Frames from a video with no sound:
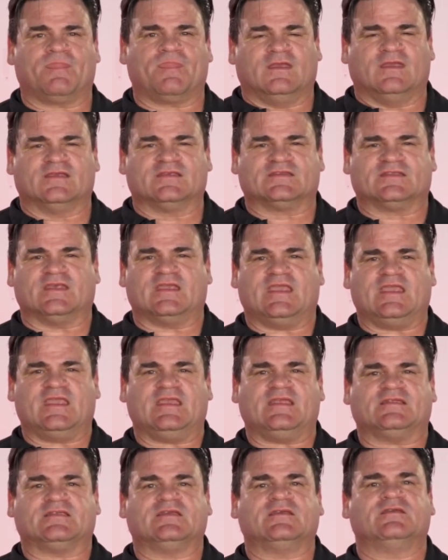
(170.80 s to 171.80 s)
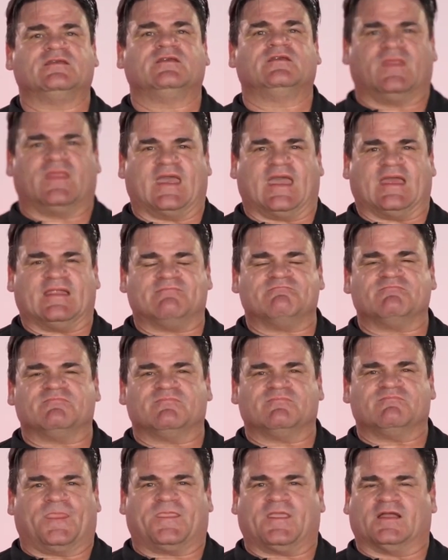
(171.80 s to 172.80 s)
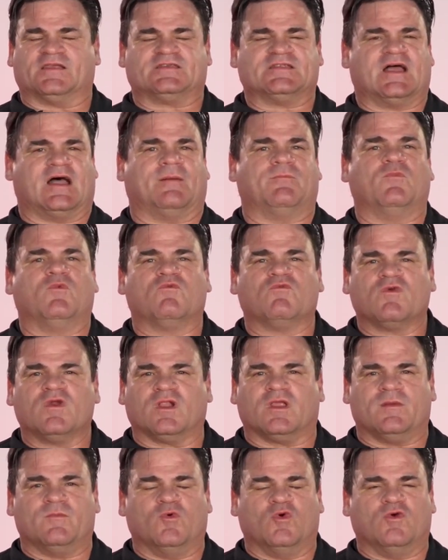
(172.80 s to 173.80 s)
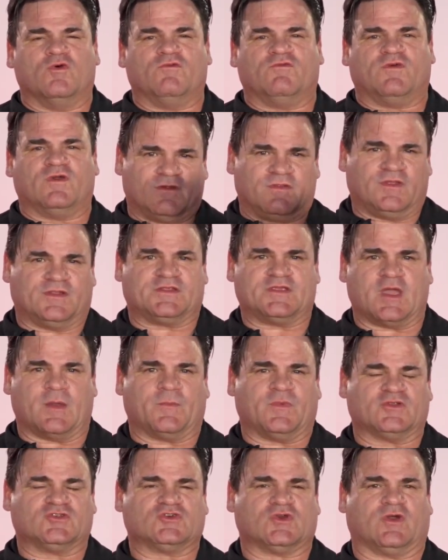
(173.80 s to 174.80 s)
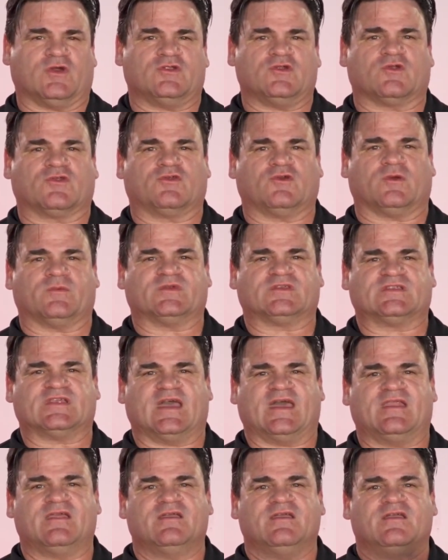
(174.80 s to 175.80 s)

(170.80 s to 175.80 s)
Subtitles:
is the heat that does not really move the temperature on your thermostat.